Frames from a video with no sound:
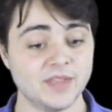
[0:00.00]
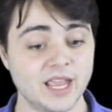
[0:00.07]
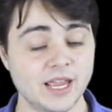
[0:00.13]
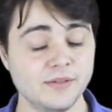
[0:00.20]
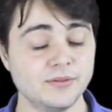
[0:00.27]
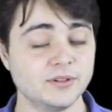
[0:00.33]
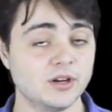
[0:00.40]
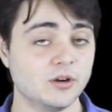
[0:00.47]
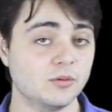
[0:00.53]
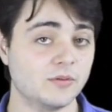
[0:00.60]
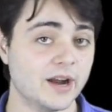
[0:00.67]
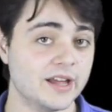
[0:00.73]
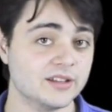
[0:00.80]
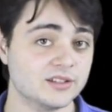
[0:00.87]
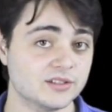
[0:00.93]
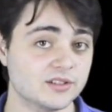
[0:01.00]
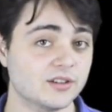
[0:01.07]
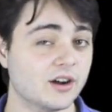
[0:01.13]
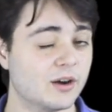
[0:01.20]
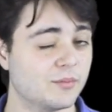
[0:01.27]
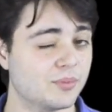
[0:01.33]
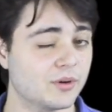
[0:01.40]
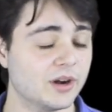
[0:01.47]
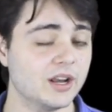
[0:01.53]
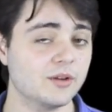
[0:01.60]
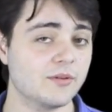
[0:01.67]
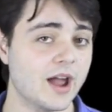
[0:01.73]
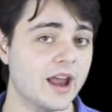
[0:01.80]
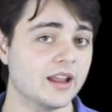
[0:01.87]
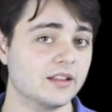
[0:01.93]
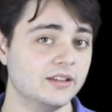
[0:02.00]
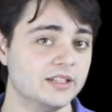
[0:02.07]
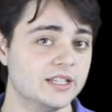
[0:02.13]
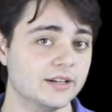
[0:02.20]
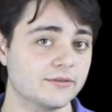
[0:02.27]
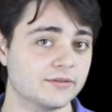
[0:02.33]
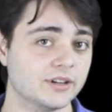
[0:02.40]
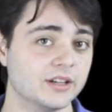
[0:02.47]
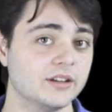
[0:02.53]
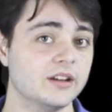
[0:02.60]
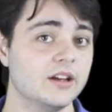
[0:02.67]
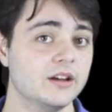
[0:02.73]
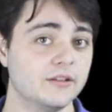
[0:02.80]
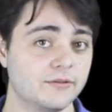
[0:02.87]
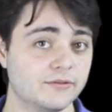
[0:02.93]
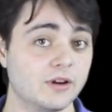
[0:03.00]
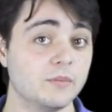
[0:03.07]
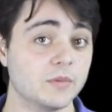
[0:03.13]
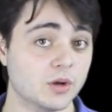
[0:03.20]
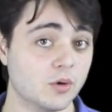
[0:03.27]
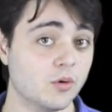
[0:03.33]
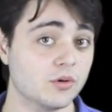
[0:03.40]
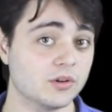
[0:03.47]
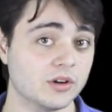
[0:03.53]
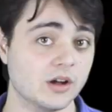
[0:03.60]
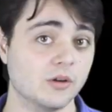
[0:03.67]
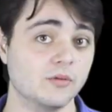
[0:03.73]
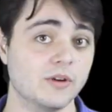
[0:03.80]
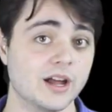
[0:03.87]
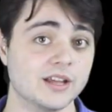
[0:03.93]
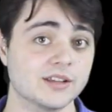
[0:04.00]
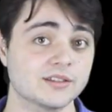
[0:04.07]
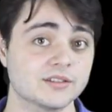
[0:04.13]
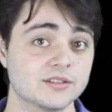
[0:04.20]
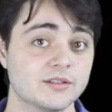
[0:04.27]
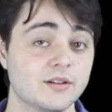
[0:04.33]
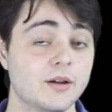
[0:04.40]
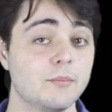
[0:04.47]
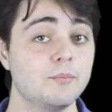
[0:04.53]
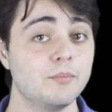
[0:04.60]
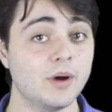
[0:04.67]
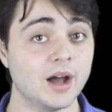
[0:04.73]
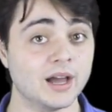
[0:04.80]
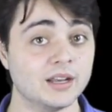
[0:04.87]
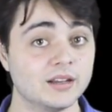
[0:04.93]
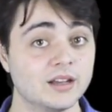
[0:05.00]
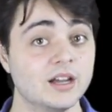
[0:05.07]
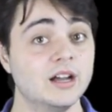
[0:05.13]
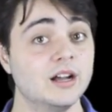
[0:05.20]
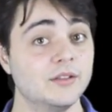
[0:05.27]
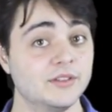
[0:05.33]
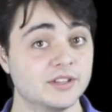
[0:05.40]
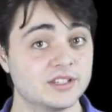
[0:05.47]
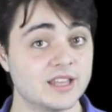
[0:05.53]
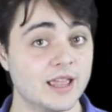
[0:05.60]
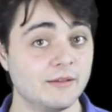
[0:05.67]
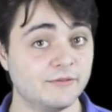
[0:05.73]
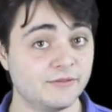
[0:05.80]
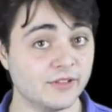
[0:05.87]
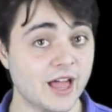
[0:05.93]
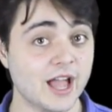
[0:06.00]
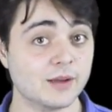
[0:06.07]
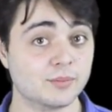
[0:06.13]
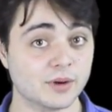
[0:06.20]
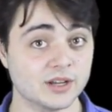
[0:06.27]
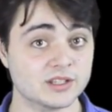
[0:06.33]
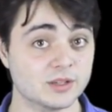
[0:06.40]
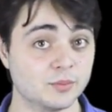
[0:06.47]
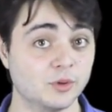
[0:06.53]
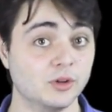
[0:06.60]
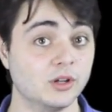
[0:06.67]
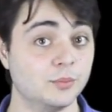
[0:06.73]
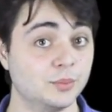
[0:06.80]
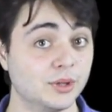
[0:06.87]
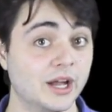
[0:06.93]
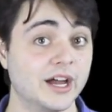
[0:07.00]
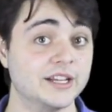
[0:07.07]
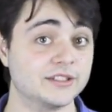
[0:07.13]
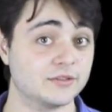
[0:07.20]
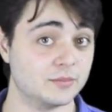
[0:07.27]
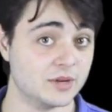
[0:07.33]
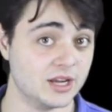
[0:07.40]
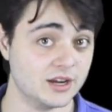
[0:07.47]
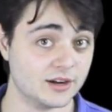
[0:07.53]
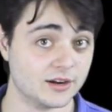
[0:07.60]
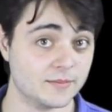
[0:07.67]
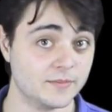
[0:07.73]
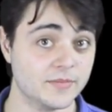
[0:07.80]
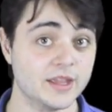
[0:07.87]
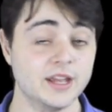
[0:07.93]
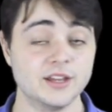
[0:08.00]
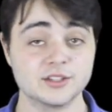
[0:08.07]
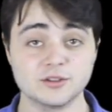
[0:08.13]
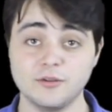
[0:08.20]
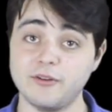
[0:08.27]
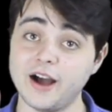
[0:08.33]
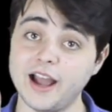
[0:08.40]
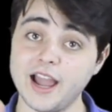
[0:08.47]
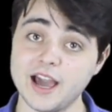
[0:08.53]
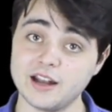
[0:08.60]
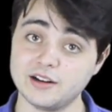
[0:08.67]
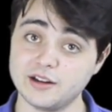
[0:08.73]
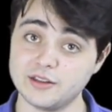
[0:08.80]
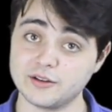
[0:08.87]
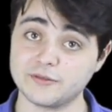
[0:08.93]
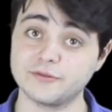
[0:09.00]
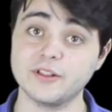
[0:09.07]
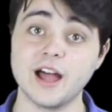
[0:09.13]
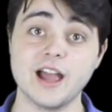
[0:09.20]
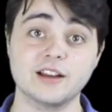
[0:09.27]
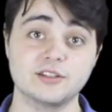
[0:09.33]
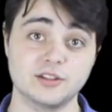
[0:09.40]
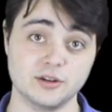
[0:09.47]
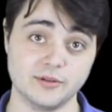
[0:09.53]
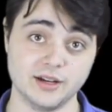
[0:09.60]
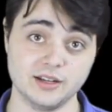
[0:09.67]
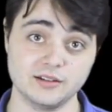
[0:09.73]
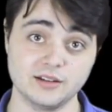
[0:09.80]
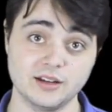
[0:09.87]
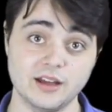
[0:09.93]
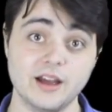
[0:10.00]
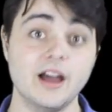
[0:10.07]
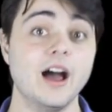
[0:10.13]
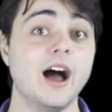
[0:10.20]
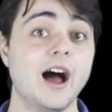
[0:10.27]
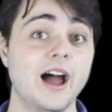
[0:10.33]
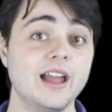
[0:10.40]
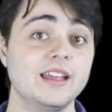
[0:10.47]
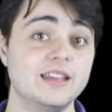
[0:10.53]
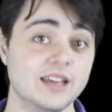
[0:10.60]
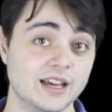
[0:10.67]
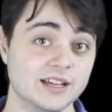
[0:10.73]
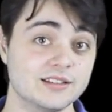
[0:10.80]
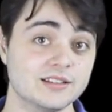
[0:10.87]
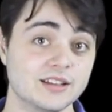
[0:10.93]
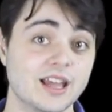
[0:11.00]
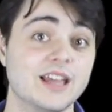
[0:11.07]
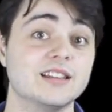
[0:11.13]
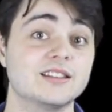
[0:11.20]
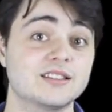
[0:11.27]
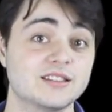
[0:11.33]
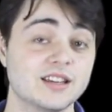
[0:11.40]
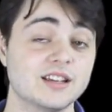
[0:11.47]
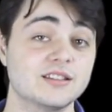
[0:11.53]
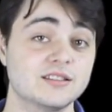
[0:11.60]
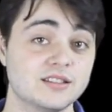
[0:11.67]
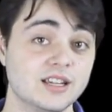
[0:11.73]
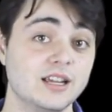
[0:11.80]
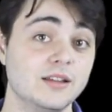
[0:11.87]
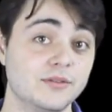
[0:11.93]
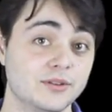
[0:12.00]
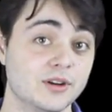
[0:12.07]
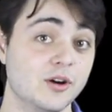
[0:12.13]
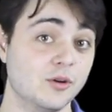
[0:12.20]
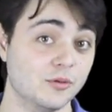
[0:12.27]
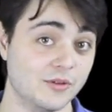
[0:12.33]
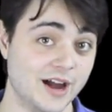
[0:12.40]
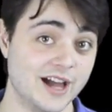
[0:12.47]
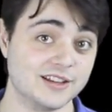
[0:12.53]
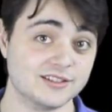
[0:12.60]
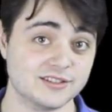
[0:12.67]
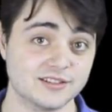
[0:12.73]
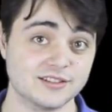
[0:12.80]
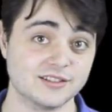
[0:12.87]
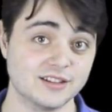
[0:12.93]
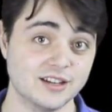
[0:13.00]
Eighth note rests are pretty radically different from the quarter note rests, but the same flag principle applies from here. So if I add another flag to it, I get a 16th note rest.